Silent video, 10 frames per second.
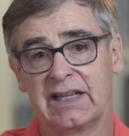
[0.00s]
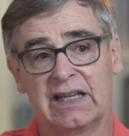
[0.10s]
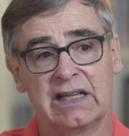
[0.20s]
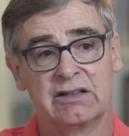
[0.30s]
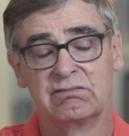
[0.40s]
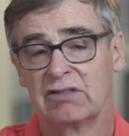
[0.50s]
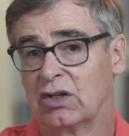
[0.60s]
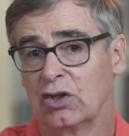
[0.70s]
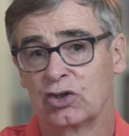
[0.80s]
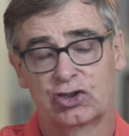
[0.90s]
in
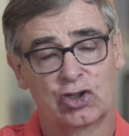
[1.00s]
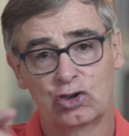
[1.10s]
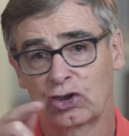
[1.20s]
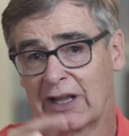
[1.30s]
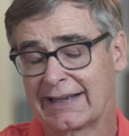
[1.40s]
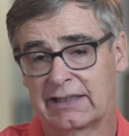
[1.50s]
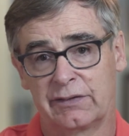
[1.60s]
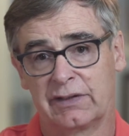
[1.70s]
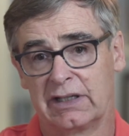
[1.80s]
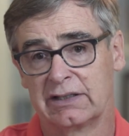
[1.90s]
social
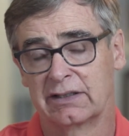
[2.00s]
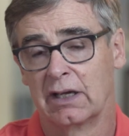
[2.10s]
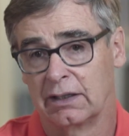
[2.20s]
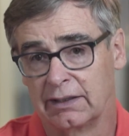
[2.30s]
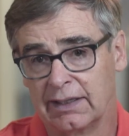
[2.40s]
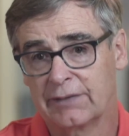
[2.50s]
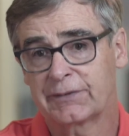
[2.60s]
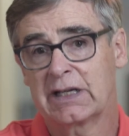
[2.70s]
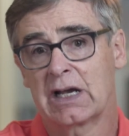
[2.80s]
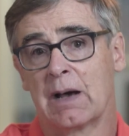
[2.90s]
activities,
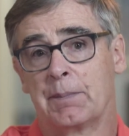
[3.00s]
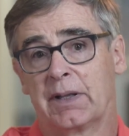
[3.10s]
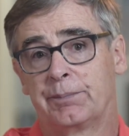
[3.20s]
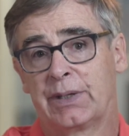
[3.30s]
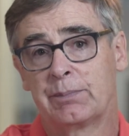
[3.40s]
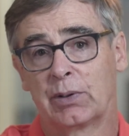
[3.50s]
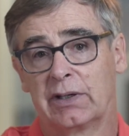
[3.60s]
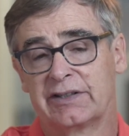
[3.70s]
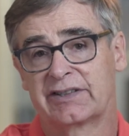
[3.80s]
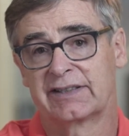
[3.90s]
lifting up people
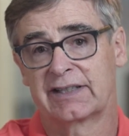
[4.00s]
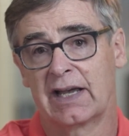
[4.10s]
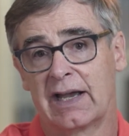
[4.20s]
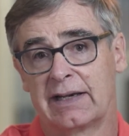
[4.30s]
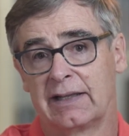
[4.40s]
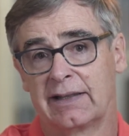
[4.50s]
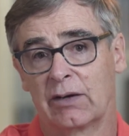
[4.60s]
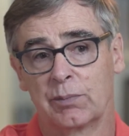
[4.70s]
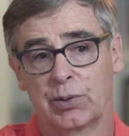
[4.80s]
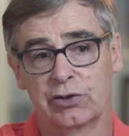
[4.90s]
in society that
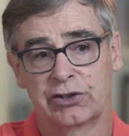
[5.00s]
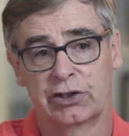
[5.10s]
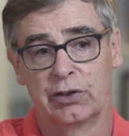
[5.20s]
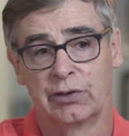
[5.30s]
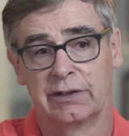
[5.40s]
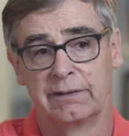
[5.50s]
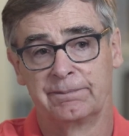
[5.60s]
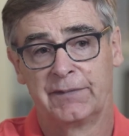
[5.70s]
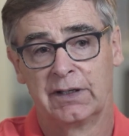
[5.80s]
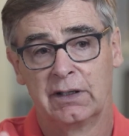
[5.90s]
were persecuted,
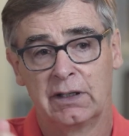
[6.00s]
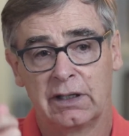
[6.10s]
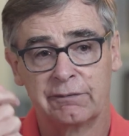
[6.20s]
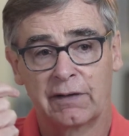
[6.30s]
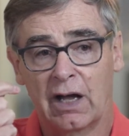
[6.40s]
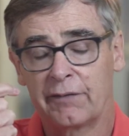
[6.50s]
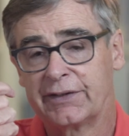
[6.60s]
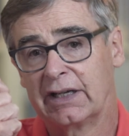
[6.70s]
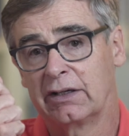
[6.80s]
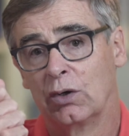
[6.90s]
involved
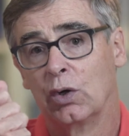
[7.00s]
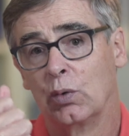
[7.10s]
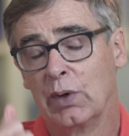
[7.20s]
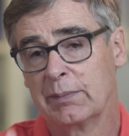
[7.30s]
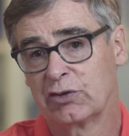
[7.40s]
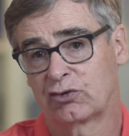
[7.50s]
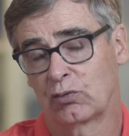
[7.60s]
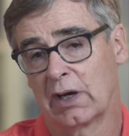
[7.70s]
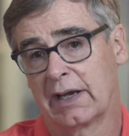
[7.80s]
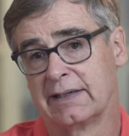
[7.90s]
in women's
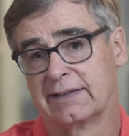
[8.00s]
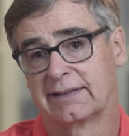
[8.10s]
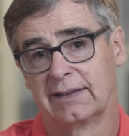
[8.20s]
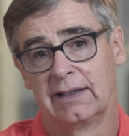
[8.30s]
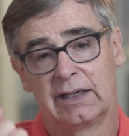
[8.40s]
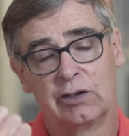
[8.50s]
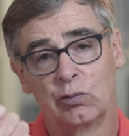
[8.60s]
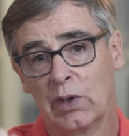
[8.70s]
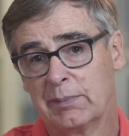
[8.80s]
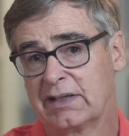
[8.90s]
rights, in
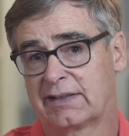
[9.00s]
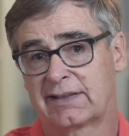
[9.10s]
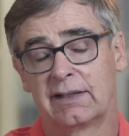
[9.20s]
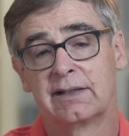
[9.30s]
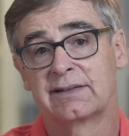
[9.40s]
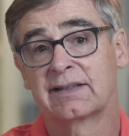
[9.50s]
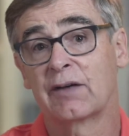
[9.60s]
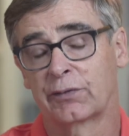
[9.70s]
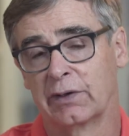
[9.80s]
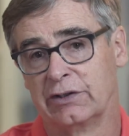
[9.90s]
women's
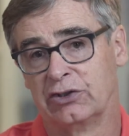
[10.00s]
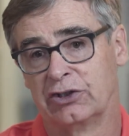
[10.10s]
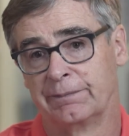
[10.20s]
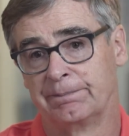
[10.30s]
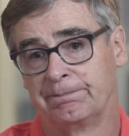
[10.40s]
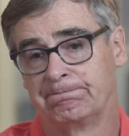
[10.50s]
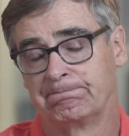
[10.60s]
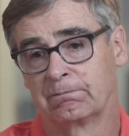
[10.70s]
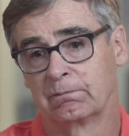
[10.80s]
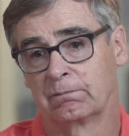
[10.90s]
suffrage,
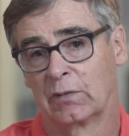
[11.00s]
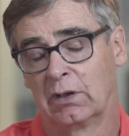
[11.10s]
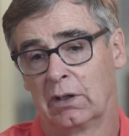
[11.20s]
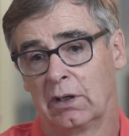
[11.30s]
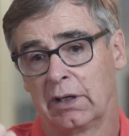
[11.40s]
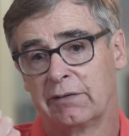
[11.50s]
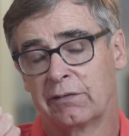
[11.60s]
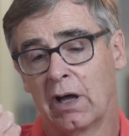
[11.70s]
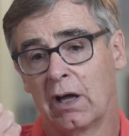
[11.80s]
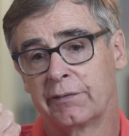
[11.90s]

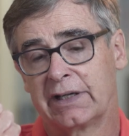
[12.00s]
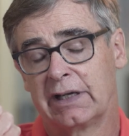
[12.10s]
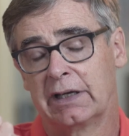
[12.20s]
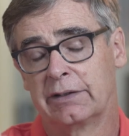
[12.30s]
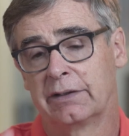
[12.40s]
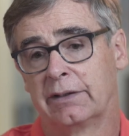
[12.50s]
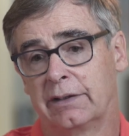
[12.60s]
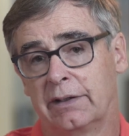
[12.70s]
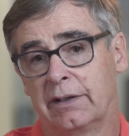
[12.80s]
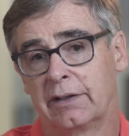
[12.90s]
involved in
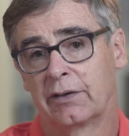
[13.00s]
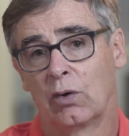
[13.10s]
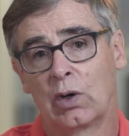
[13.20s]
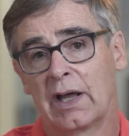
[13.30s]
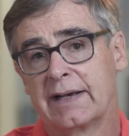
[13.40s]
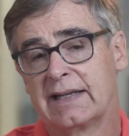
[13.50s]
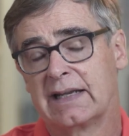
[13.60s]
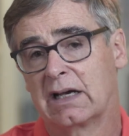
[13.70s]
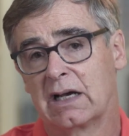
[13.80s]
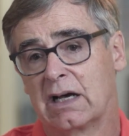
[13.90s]
the whole
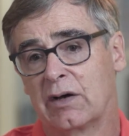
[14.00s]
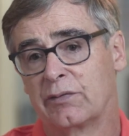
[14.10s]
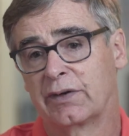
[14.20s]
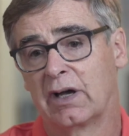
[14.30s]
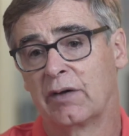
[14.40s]
idea of